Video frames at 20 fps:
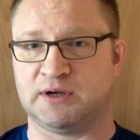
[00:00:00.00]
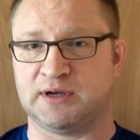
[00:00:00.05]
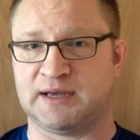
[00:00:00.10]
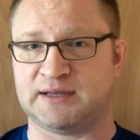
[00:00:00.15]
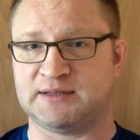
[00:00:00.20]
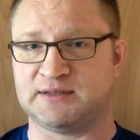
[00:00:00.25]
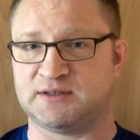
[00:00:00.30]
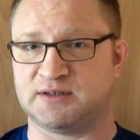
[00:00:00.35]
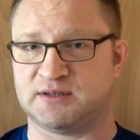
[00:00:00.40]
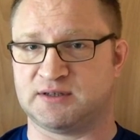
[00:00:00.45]

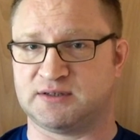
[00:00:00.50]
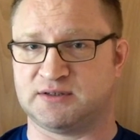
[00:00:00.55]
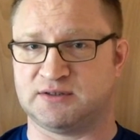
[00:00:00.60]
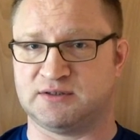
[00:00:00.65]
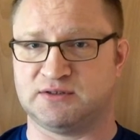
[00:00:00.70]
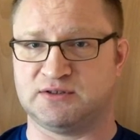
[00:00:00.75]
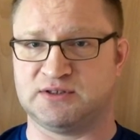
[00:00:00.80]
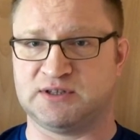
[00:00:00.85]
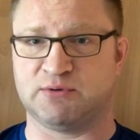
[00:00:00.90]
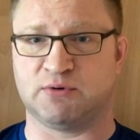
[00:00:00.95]
had
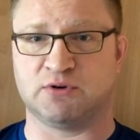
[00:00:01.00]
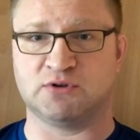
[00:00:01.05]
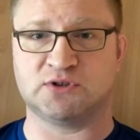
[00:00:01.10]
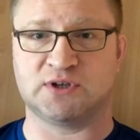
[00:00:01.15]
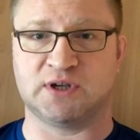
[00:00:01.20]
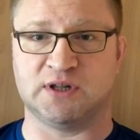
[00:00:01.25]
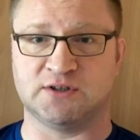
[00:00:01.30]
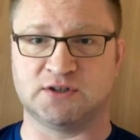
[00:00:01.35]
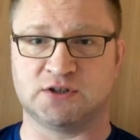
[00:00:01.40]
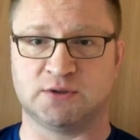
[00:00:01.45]
zero
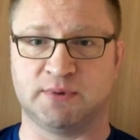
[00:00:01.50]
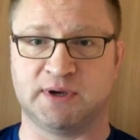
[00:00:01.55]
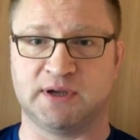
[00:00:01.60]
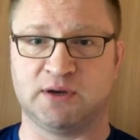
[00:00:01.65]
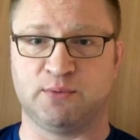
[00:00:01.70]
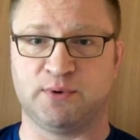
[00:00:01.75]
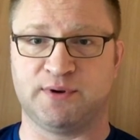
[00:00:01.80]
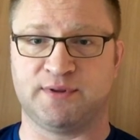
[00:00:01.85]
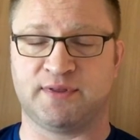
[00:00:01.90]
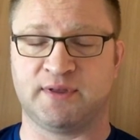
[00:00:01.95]
skills to
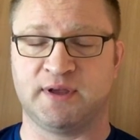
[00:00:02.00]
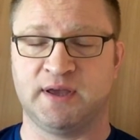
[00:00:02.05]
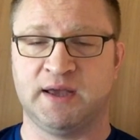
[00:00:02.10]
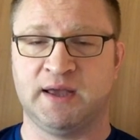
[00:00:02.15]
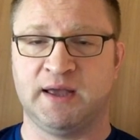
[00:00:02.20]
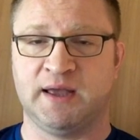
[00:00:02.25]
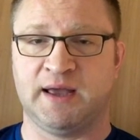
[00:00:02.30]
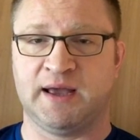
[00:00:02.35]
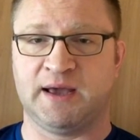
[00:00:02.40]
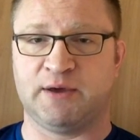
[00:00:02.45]
begin with,
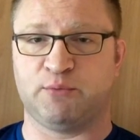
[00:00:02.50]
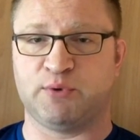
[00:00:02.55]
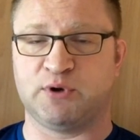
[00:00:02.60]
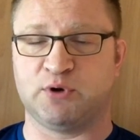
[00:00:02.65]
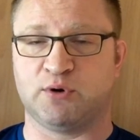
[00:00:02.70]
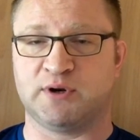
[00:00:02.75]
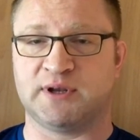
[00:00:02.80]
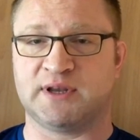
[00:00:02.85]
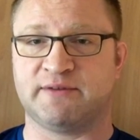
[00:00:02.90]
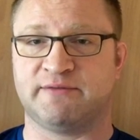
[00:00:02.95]
and we
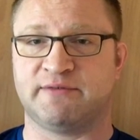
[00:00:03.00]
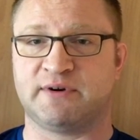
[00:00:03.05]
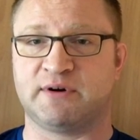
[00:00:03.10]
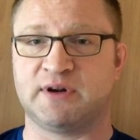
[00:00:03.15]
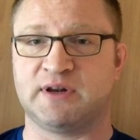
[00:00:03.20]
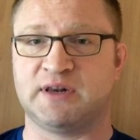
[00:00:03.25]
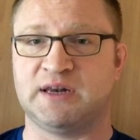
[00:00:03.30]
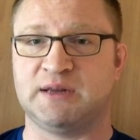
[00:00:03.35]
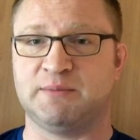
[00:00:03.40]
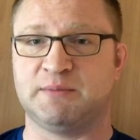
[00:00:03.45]
only had a
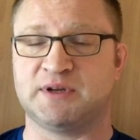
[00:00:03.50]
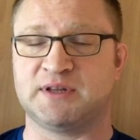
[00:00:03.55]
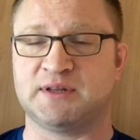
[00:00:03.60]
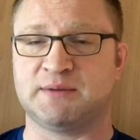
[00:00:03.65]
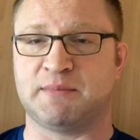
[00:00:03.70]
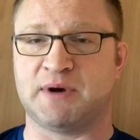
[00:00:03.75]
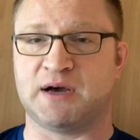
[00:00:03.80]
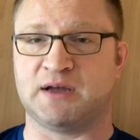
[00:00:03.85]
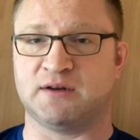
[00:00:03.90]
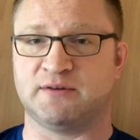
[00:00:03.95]
very limited
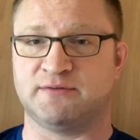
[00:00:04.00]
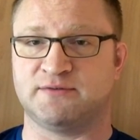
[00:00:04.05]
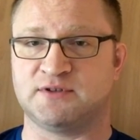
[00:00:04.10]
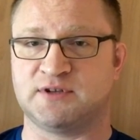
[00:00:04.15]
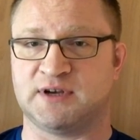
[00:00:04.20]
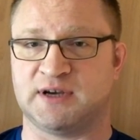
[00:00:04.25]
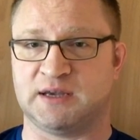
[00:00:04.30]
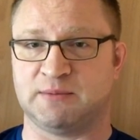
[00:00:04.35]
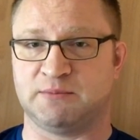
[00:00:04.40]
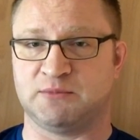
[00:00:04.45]
amount of
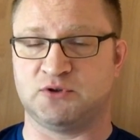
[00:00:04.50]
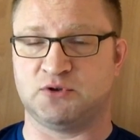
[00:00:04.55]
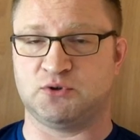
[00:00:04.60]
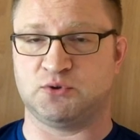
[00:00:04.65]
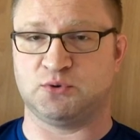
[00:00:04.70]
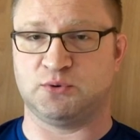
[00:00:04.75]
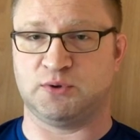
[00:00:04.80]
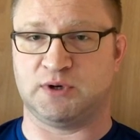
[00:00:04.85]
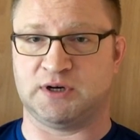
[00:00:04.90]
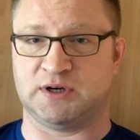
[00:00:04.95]
time to
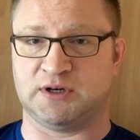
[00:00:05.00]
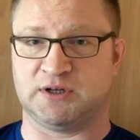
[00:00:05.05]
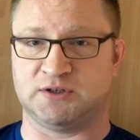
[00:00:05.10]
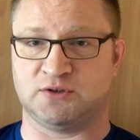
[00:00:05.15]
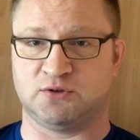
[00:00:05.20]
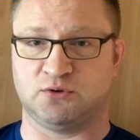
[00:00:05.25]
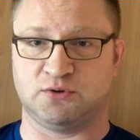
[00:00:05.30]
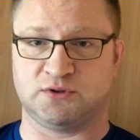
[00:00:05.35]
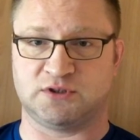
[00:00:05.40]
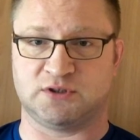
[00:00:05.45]

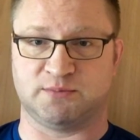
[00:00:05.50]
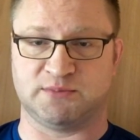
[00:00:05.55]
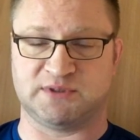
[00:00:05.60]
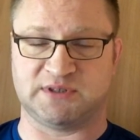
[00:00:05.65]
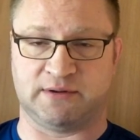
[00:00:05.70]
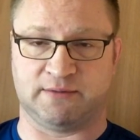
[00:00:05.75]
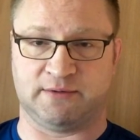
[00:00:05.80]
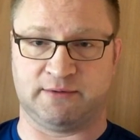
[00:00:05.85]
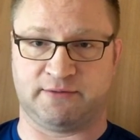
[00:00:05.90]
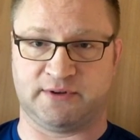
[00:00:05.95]
do some
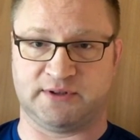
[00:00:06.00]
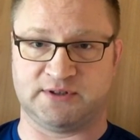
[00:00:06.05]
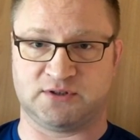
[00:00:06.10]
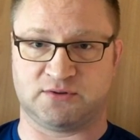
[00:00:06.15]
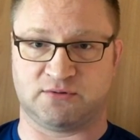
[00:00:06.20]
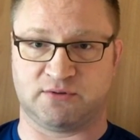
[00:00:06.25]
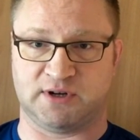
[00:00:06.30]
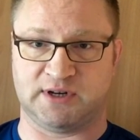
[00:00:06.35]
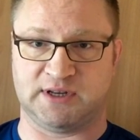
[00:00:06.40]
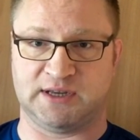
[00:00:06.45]
self-defense
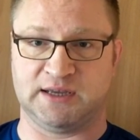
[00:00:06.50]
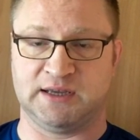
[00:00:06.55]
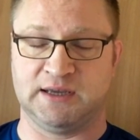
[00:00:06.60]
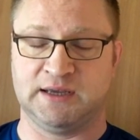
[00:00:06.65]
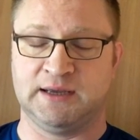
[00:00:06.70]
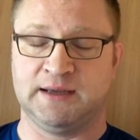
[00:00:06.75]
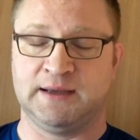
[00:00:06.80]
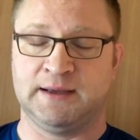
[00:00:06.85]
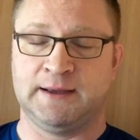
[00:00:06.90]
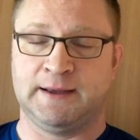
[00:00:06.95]
training.
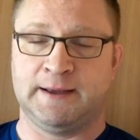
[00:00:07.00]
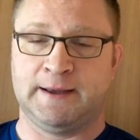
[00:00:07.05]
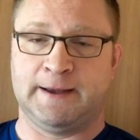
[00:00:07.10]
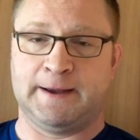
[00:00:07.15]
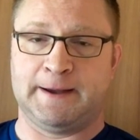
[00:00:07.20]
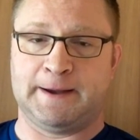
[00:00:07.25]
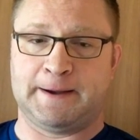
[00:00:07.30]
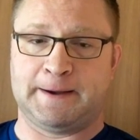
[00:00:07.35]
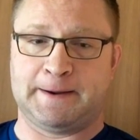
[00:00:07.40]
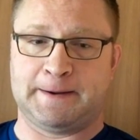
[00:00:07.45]

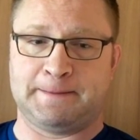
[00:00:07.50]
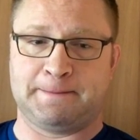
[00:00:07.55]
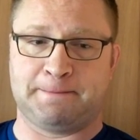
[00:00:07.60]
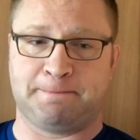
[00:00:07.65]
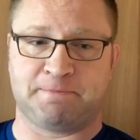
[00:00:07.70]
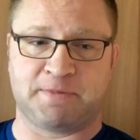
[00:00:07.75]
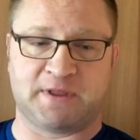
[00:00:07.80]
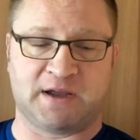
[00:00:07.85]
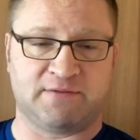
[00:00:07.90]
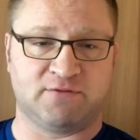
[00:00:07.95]

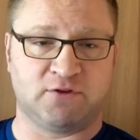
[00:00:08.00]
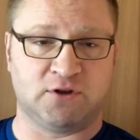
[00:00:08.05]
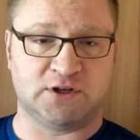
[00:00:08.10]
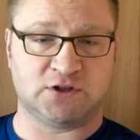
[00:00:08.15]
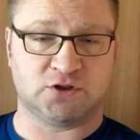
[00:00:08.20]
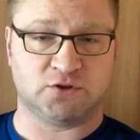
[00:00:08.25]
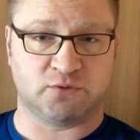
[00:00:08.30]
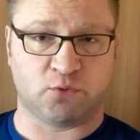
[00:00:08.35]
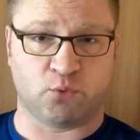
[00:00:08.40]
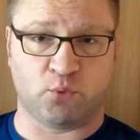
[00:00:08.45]
I've done
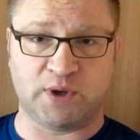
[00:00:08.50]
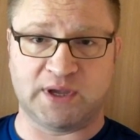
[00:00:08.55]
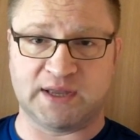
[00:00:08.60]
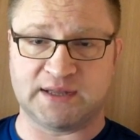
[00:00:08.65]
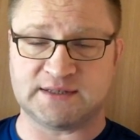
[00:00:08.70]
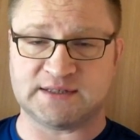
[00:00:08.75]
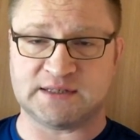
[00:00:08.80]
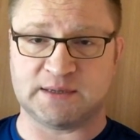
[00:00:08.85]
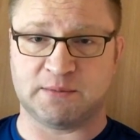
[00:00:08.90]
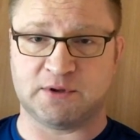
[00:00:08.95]
this over
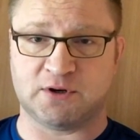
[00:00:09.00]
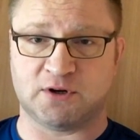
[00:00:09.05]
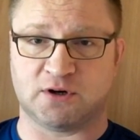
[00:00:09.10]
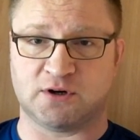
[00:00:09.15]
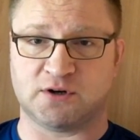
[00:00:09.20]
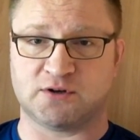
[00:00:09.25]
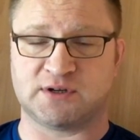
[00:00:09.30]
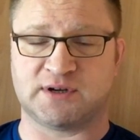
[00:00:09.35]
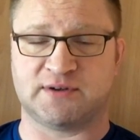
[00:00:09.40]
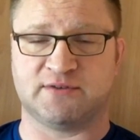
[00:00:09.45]
weekend
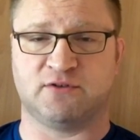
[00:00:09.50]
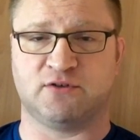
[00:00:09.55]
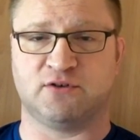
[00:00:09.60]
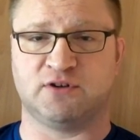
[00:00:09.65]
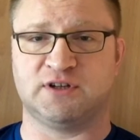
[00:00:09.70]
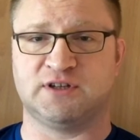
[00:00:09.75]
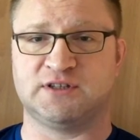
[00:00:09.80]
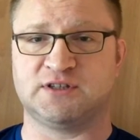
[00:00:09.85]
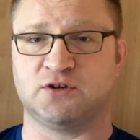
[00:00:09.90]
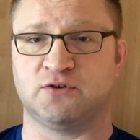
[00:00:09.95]
seminars, I've done
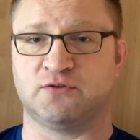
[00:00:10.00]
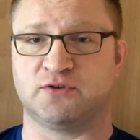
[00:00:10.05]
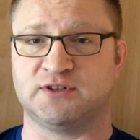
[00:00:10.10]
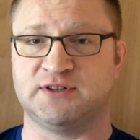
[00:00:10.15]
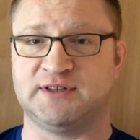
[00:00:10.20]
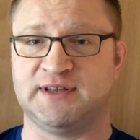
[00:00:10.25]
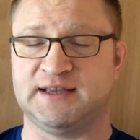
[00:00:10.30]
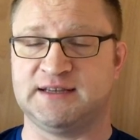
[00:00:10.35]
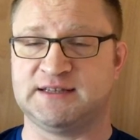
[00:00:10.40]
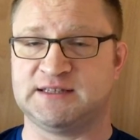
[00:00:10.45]
this over
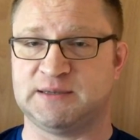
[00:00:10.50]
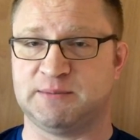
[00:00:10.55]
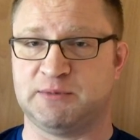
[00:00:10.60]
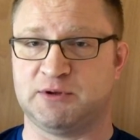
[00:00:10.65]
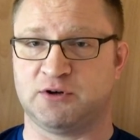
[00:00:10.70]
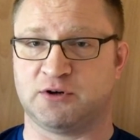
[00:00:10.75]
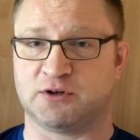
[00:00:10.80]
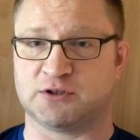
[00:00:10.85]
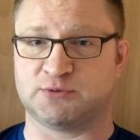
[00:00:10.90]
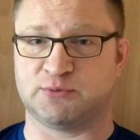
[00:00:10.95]
day
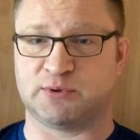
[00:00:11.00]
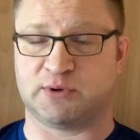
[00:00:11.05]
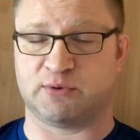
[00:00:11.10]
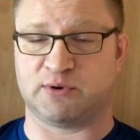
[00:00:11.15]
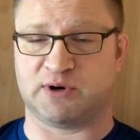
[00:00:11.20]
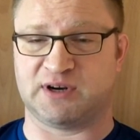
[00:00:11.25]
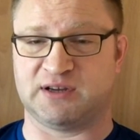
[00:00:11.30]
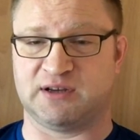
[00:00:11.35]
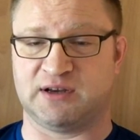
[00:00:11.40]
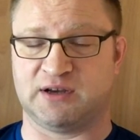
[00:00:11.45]
seminars
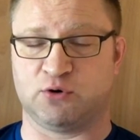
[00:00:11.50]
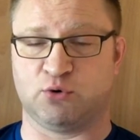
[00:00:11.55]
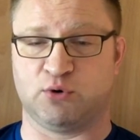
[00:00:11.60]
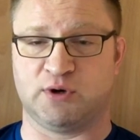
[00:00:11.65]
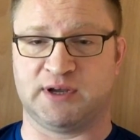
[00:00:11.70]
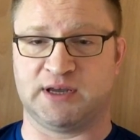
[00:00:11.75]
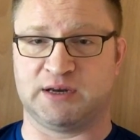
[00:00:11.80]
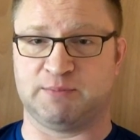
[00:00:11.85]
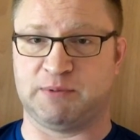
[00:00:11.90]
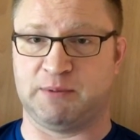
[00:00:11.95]
where I
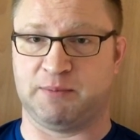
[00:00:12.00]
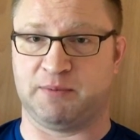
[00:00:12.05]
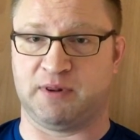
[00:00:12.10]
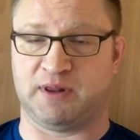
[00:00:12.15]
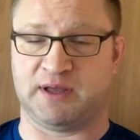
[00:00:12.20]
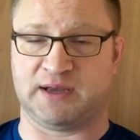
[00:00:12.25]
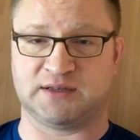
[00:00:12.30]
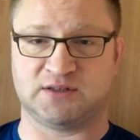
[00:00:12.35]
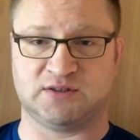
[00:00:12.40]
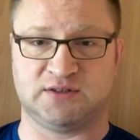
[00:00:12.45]
only had people
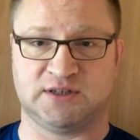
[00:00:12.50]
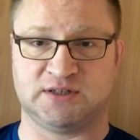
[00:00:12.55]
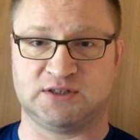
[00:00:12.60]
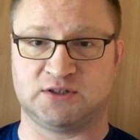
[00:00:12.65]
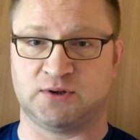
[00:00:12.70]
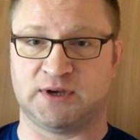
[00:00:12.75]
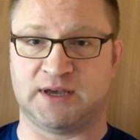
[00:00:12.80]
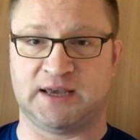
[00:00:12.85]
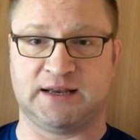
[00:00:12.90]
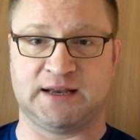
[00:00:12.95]
like 6
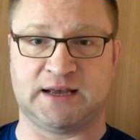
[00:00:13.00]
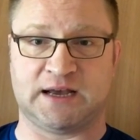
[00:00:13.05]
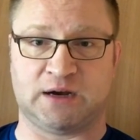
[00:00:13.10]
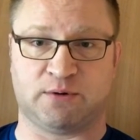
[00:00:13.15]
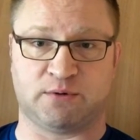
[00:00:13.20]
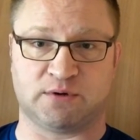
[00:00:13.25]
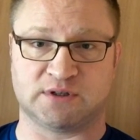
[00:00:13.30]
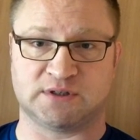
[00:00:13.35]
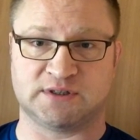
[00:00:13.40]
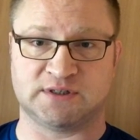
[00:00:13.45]
to 8
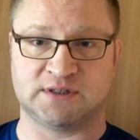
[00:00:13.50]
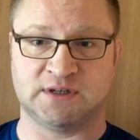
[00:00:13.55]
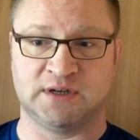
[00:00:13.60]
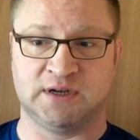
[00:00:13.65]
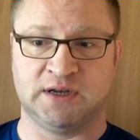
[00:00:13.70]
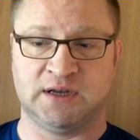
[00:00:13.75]
hours